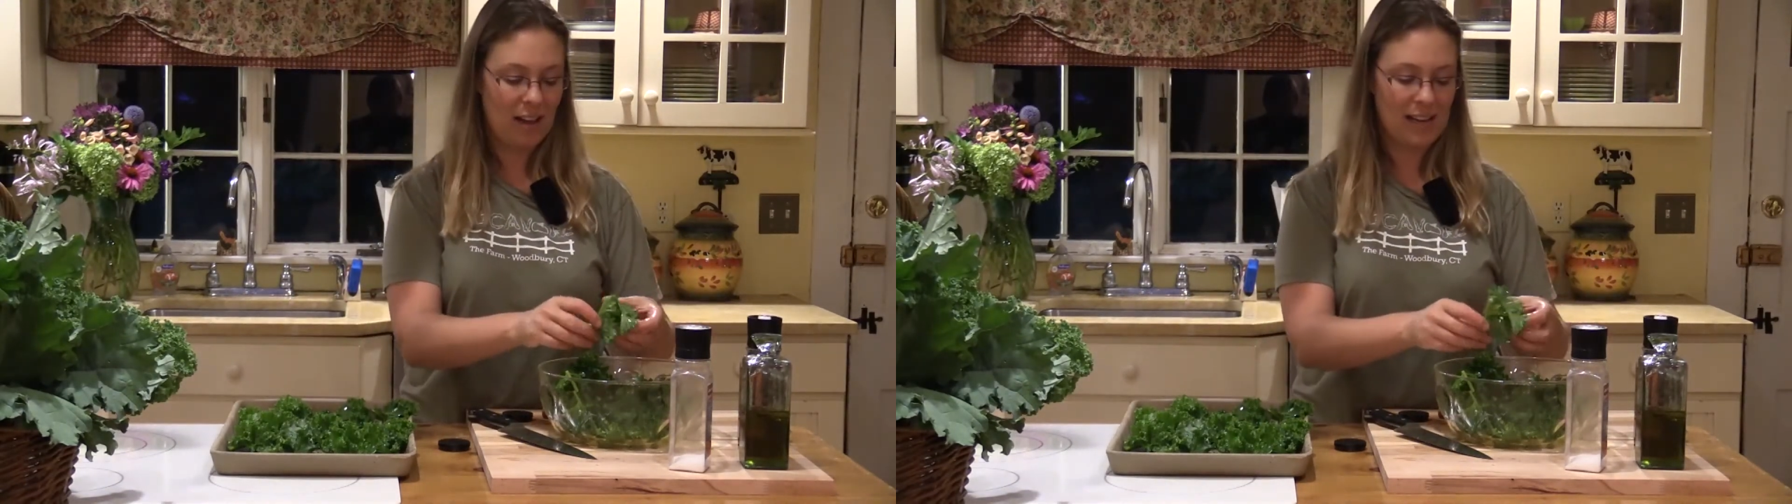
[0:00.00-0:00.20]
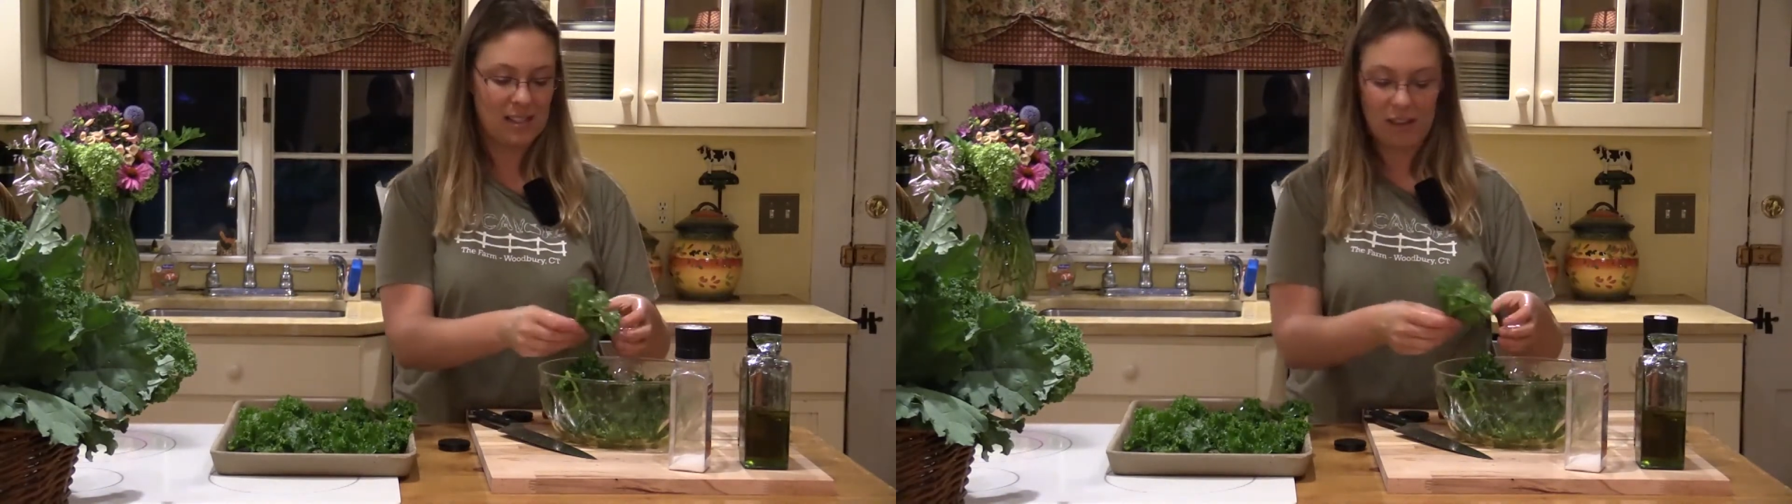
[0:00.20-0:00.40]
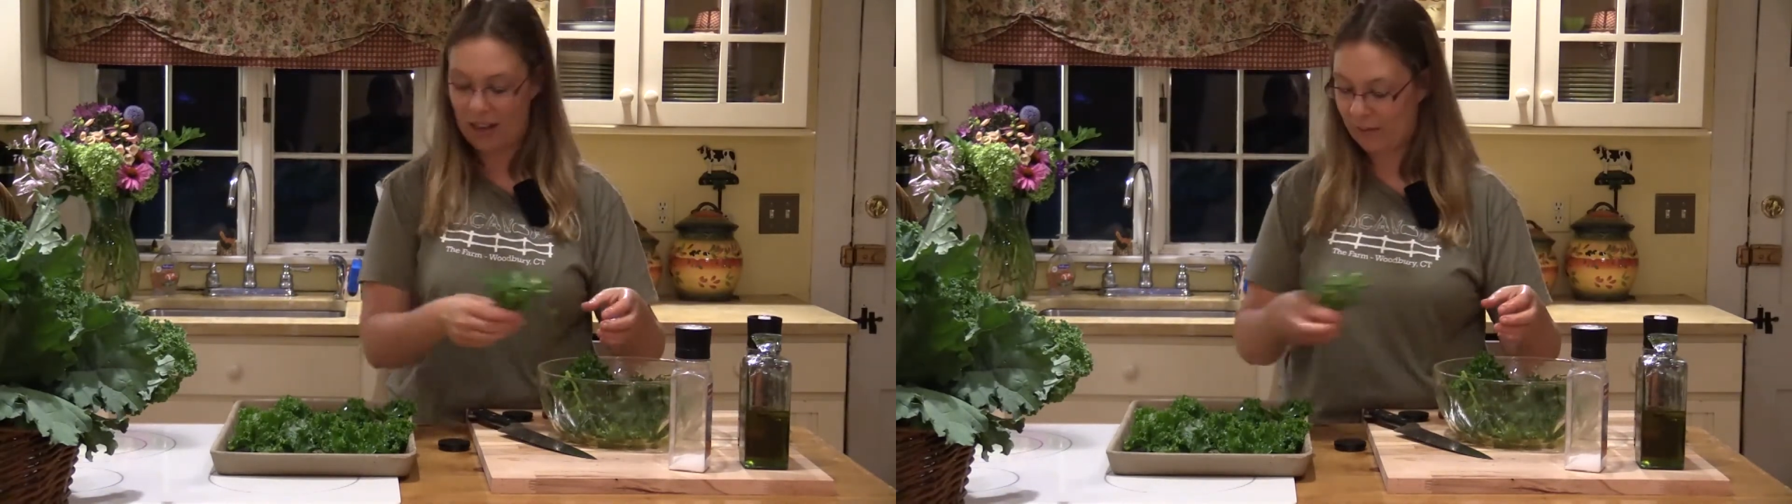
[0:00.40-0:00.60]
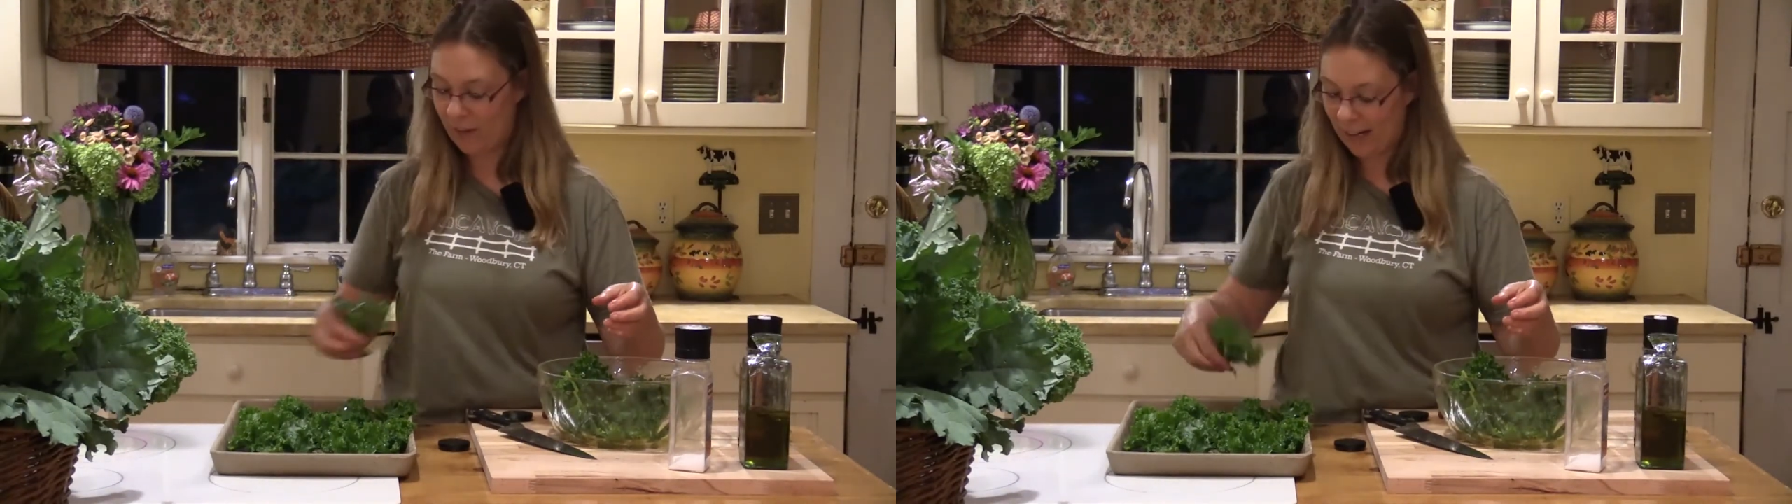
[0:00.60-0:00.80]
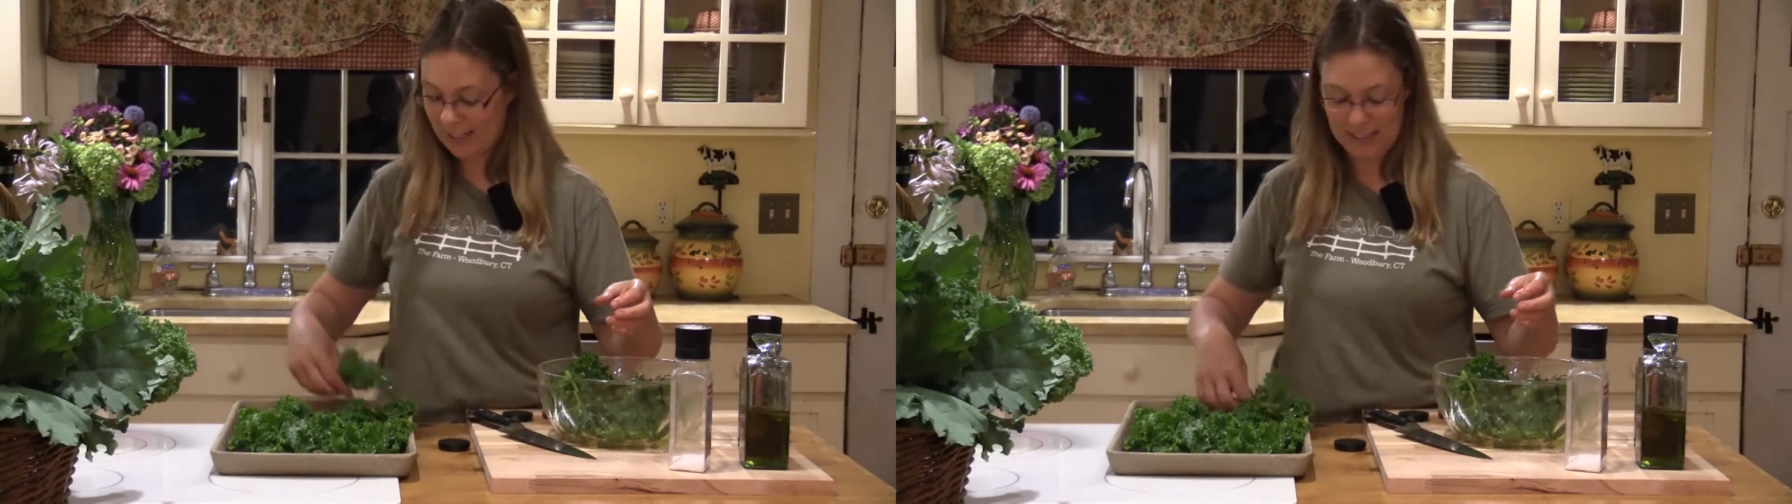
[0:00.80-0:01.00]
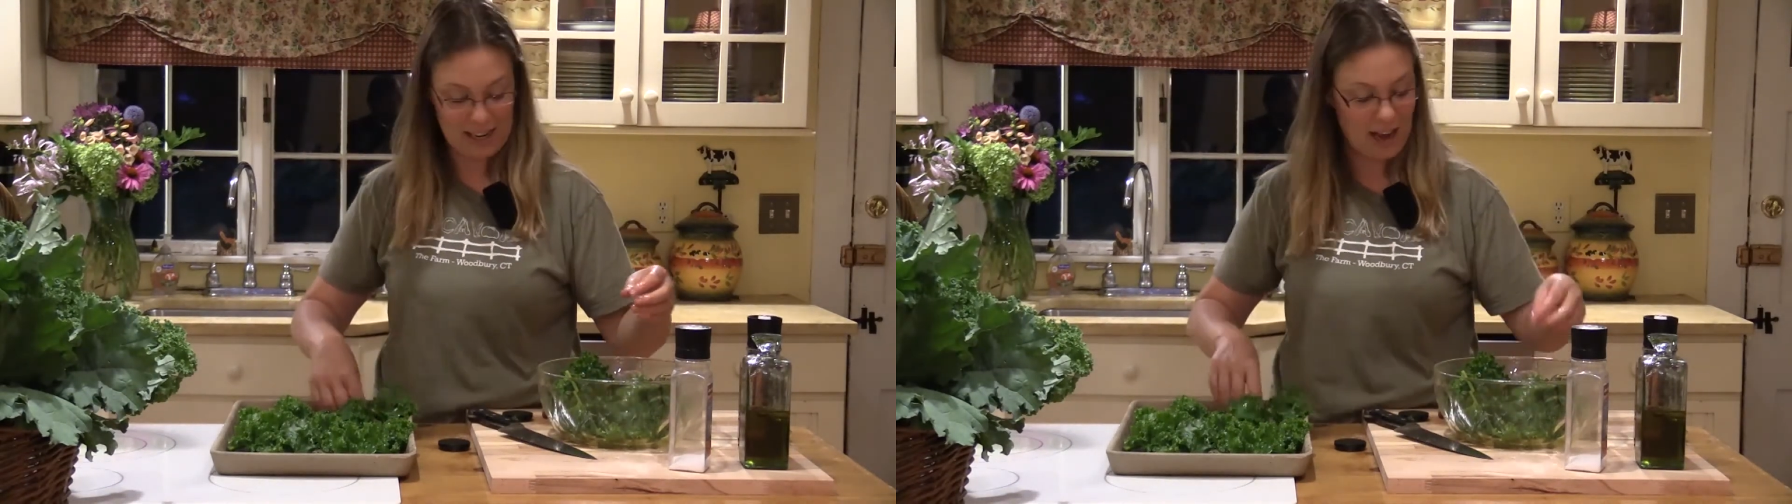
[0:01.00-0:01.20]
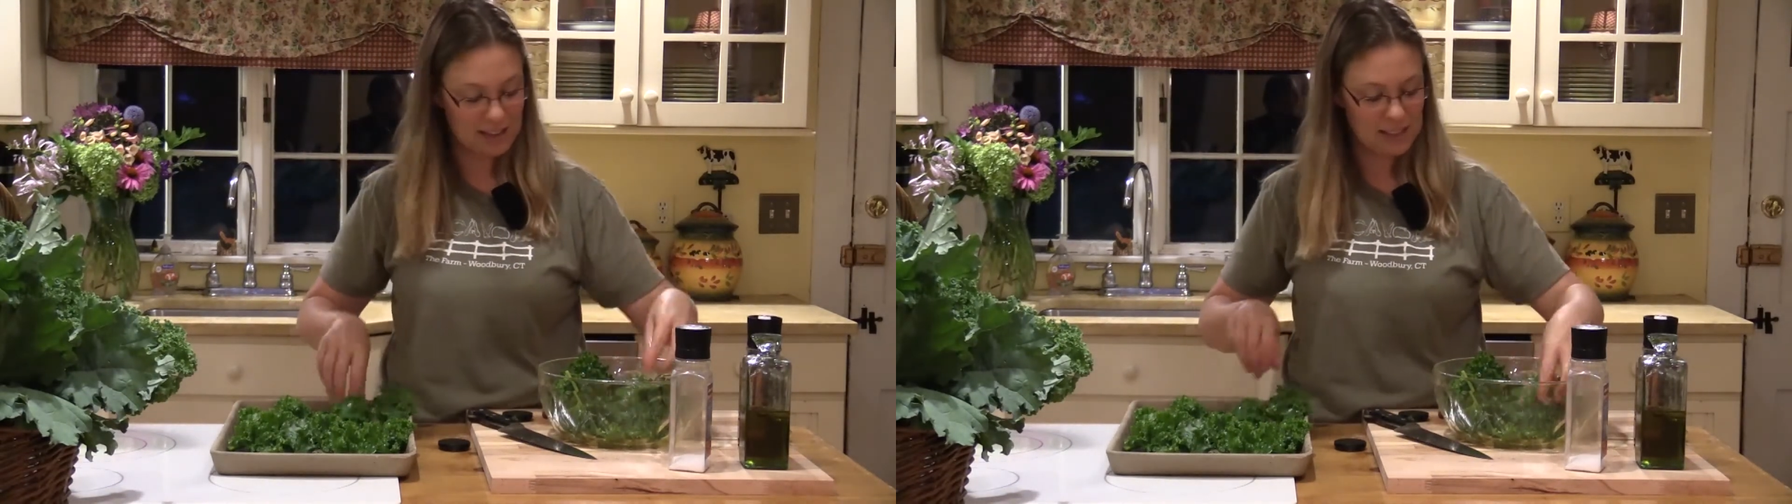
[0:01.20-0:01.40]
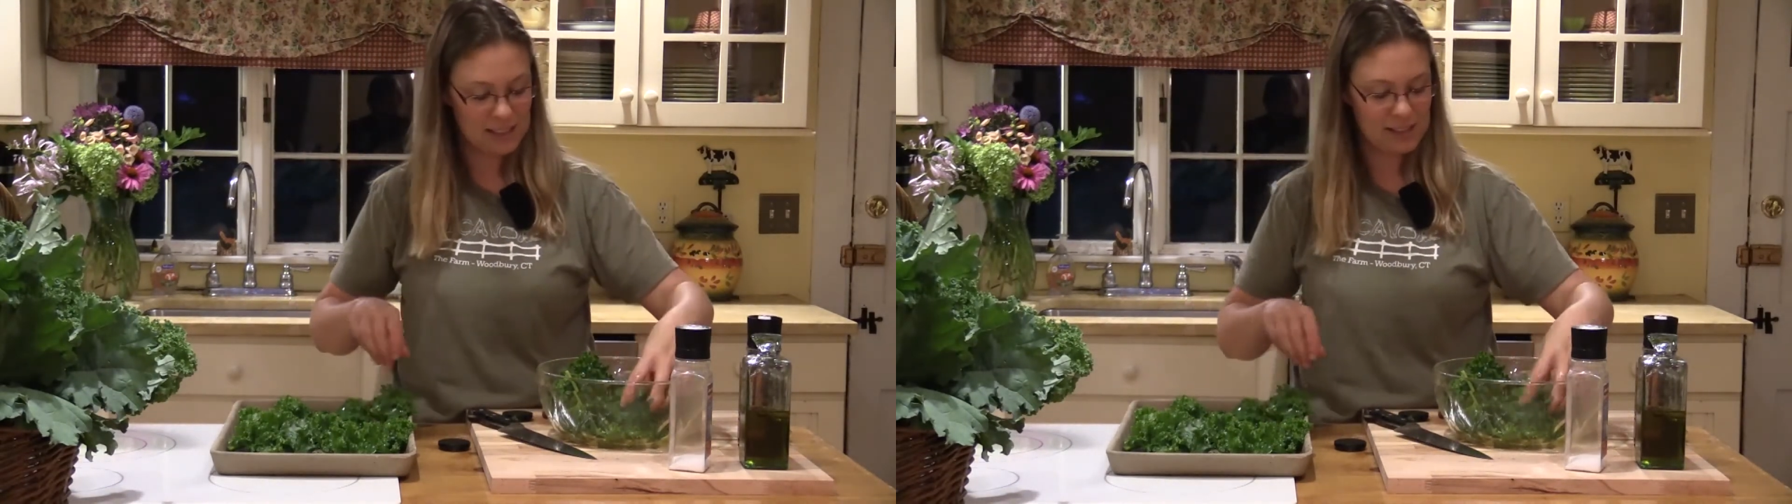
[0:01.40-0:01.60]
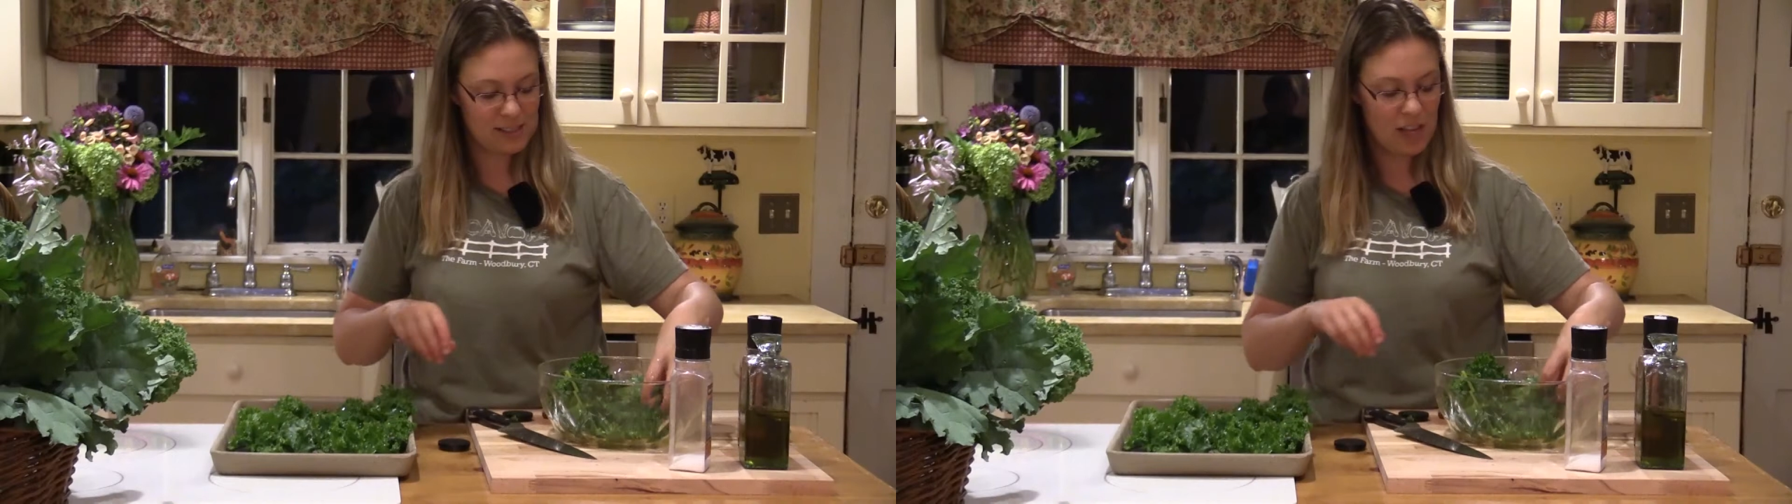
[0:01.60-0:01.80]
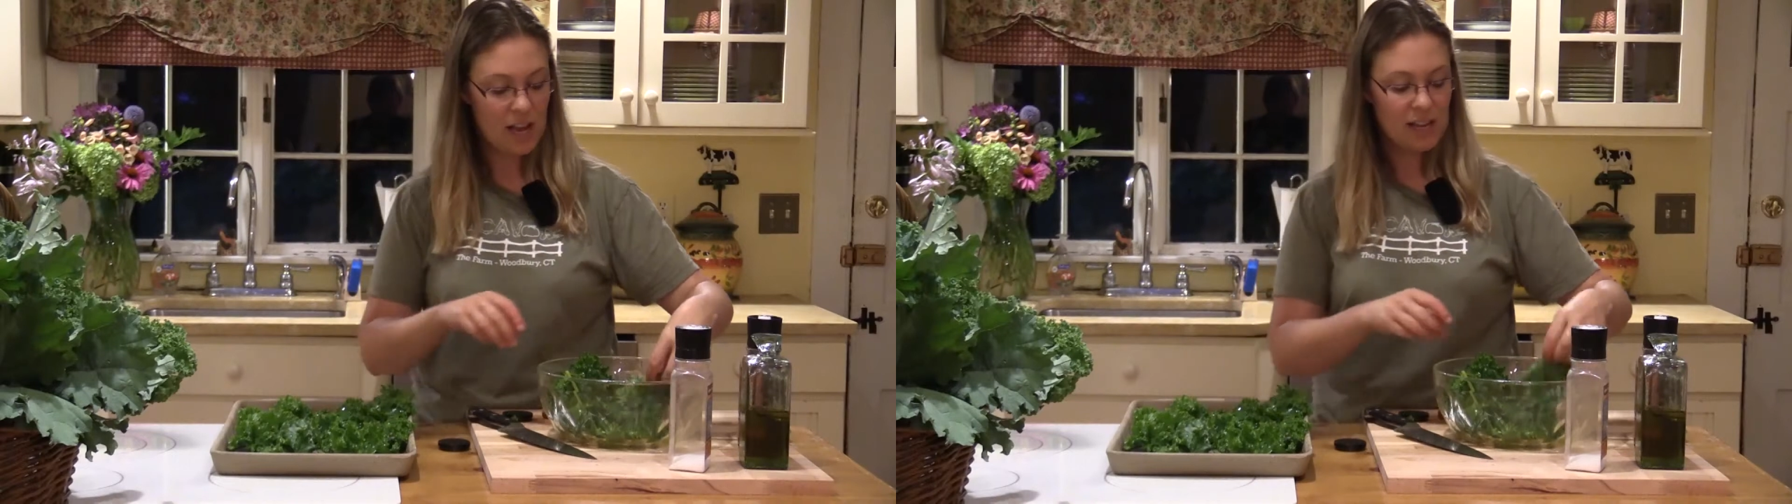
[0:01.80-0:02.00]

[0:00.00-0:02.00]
Has a lot of antioxidants.